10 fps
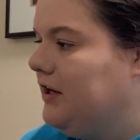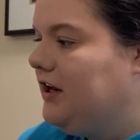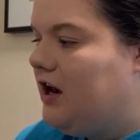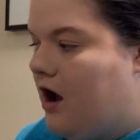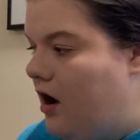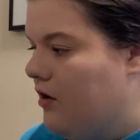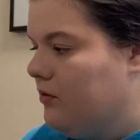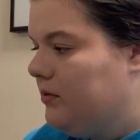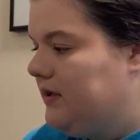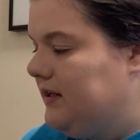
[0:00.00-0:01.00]

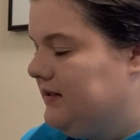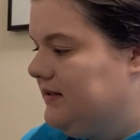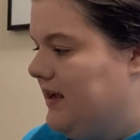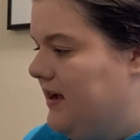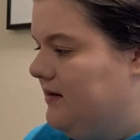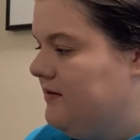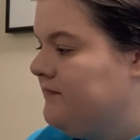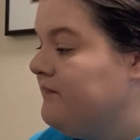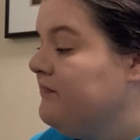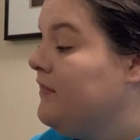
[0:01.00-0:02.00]
No, he said.
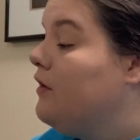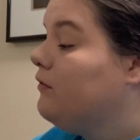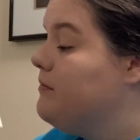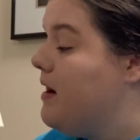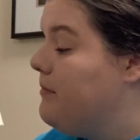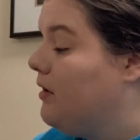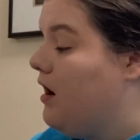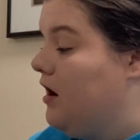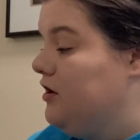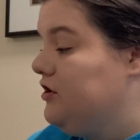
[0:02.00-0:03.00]
Remember,
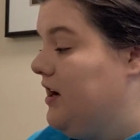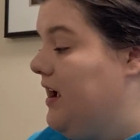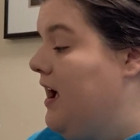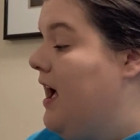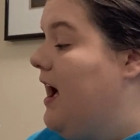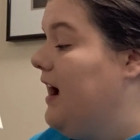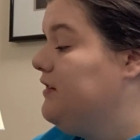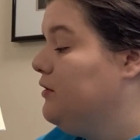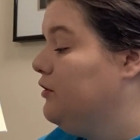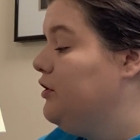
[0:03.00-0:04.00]
RJ, I
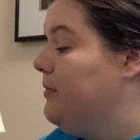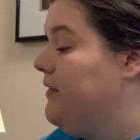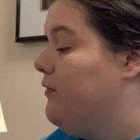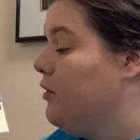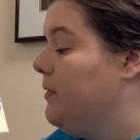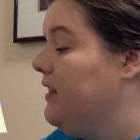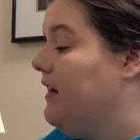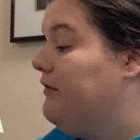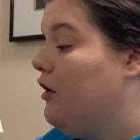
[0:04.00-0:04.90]
told you before we left